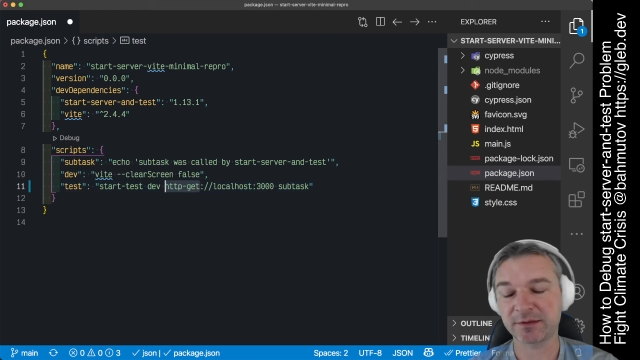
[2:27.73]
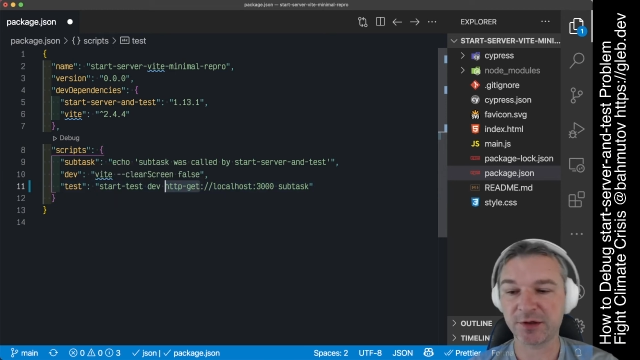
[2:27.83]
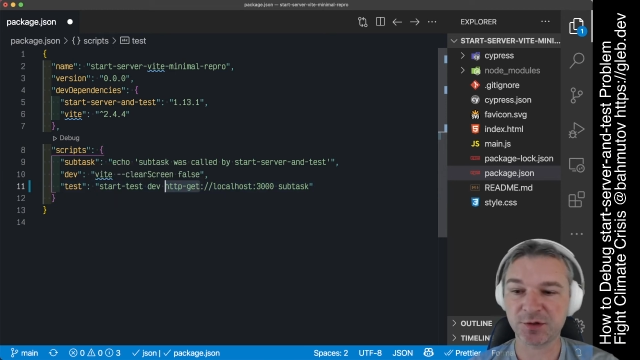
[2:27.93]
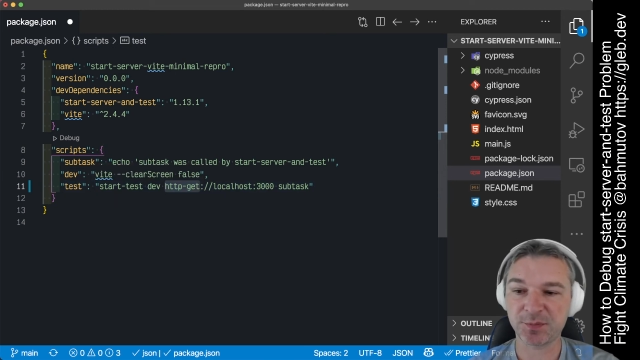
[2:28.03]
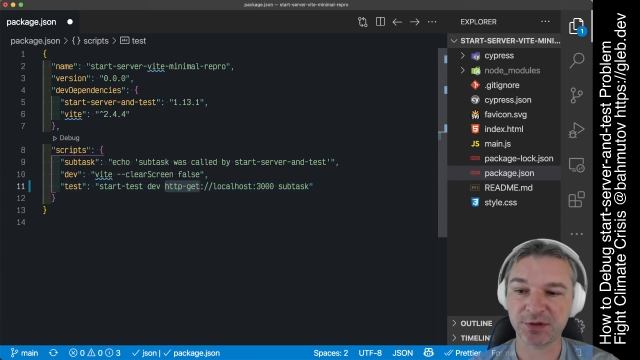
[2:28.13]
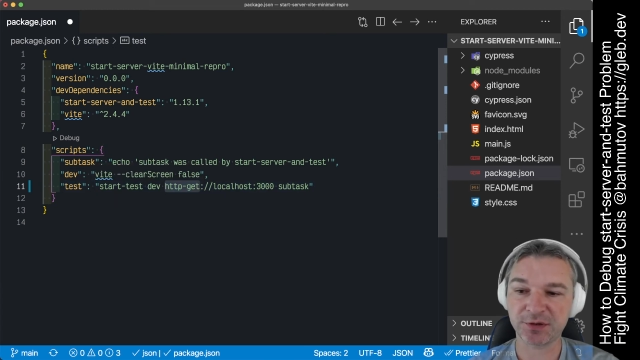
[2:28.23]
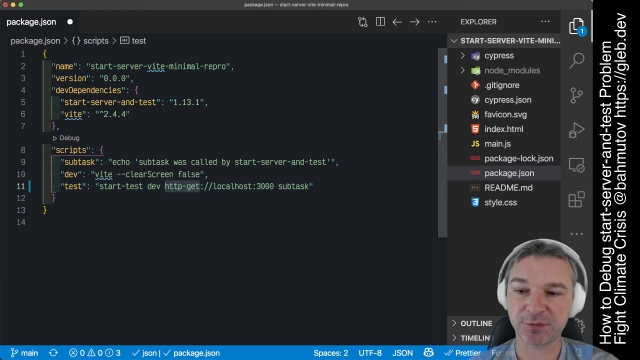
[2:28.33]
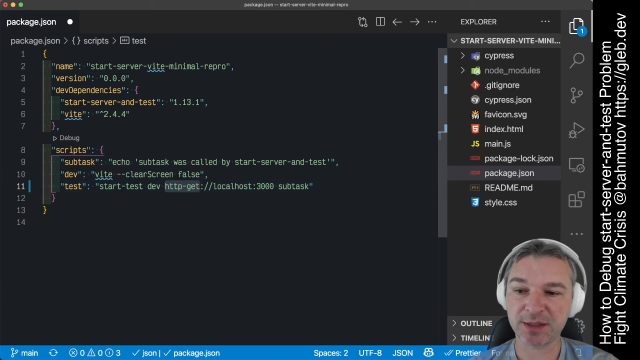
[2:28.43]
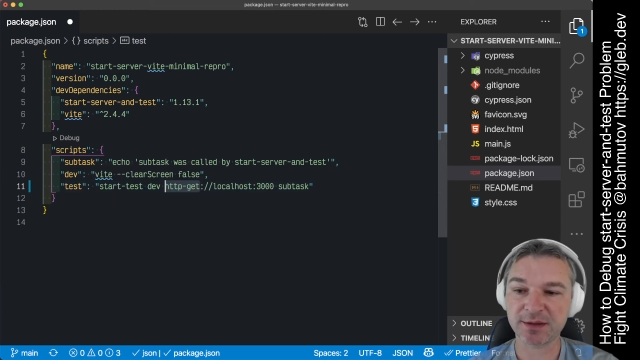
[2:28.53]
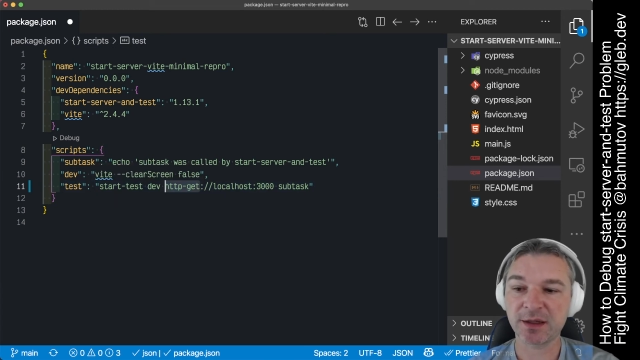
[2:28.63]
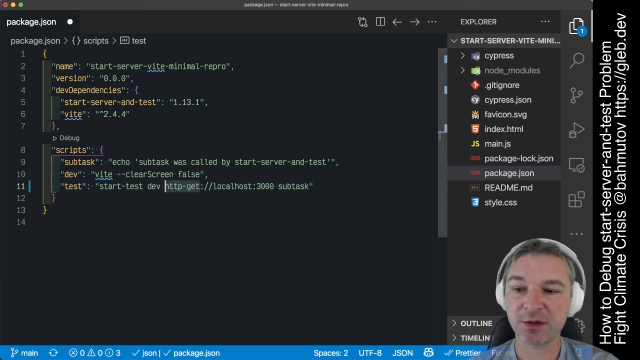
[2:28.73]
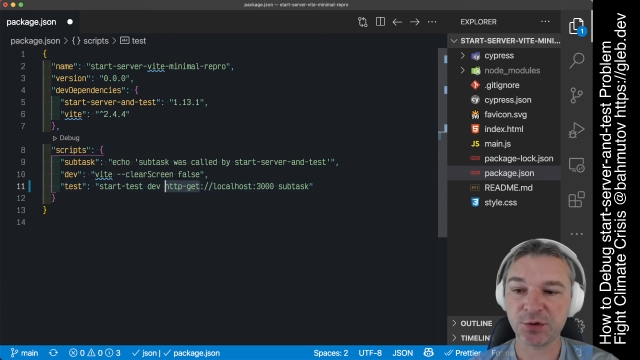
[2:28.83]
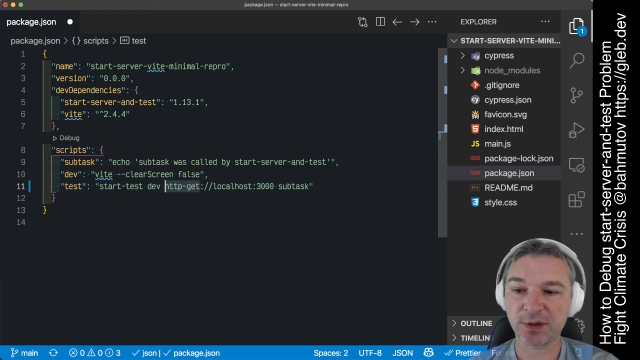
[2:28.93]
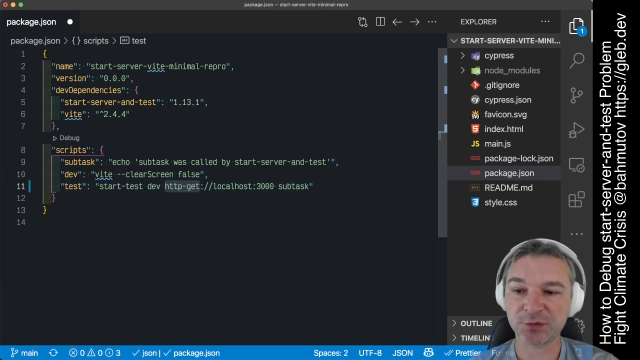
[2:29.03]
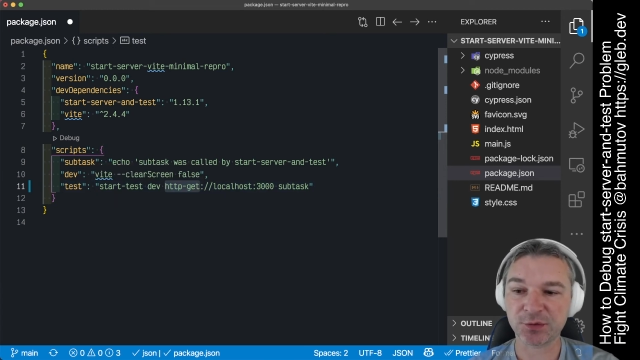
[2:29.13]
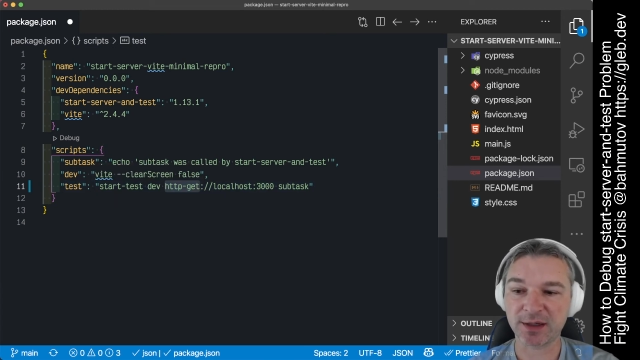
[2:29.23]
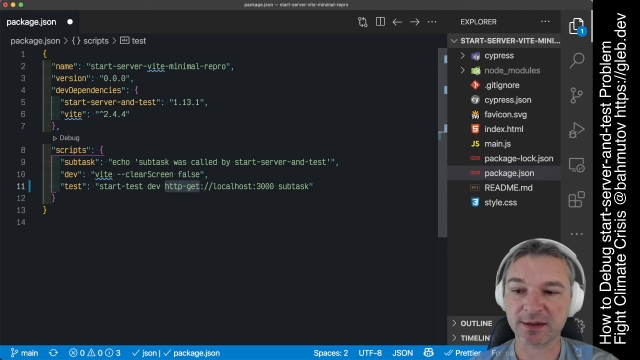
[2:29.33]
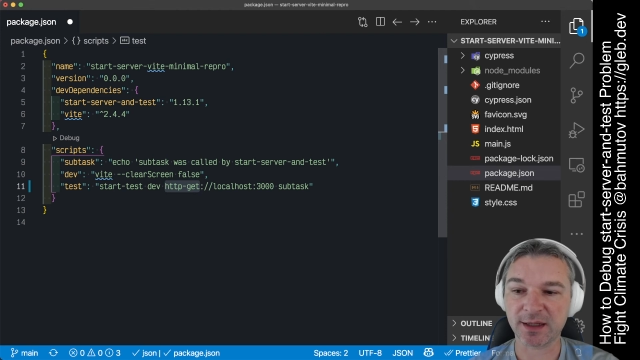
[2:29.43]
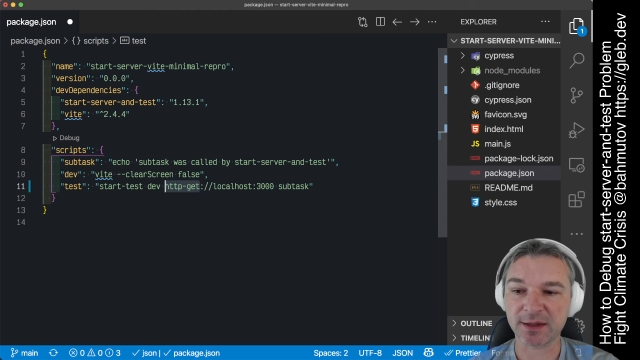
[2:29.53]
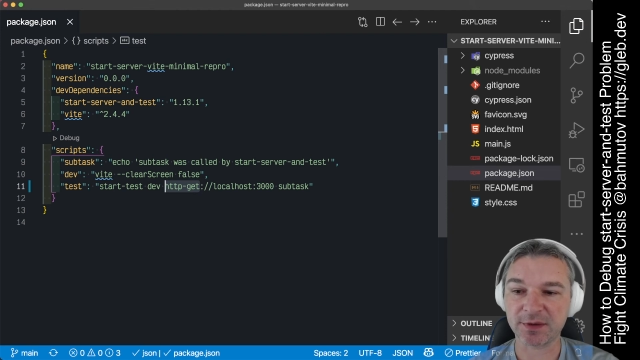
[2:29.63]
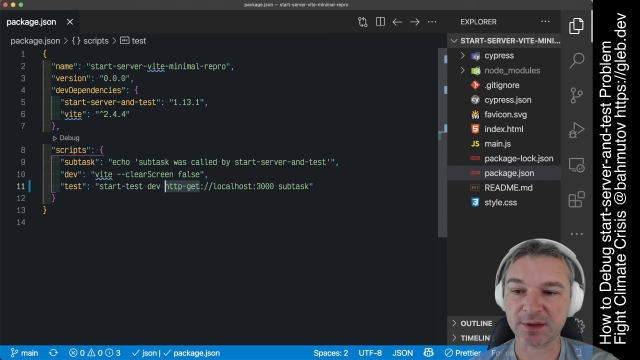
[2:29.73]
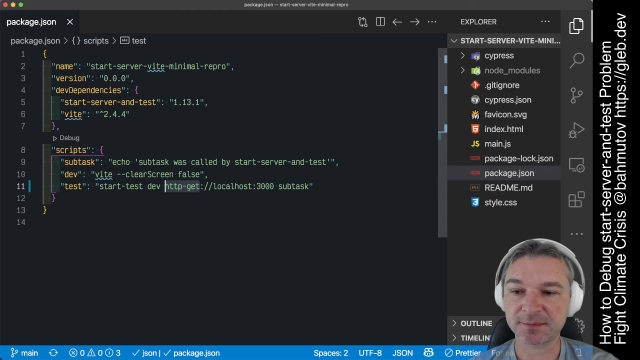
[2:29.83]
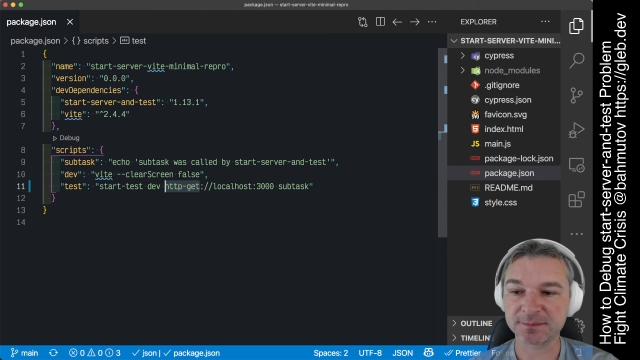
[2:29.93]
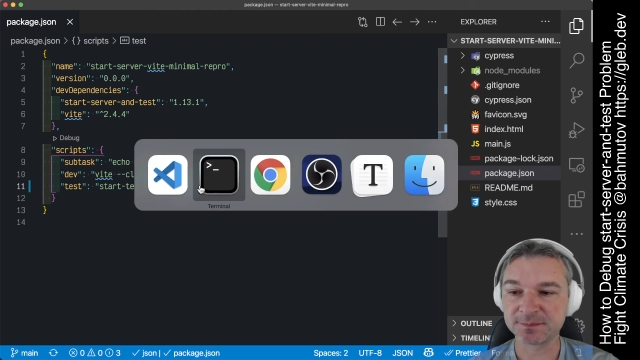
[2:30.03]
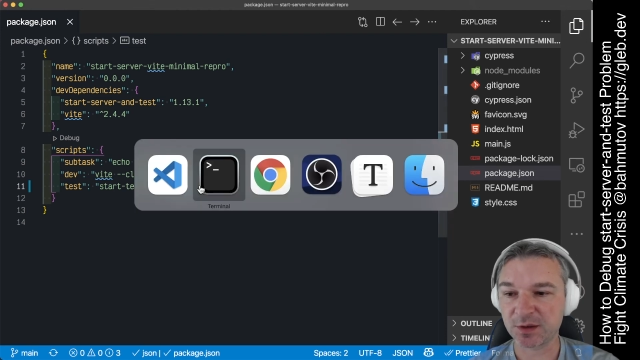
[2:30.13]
HTTP request, you have to write it like this.